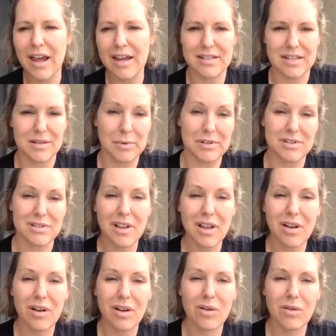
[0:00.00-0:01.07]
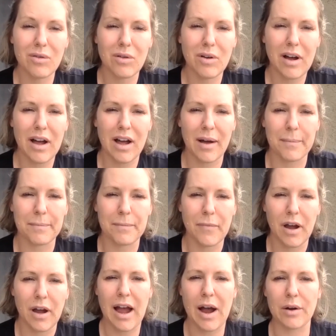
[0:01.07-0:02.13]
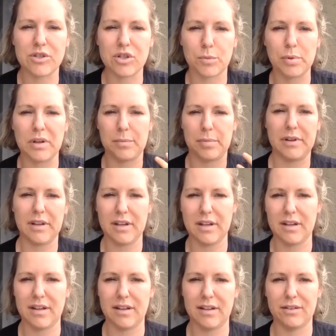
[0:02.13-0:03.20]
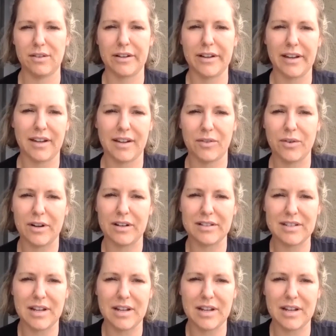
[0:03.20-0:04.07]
Has it been slow? Um, how's your P P E looking? What?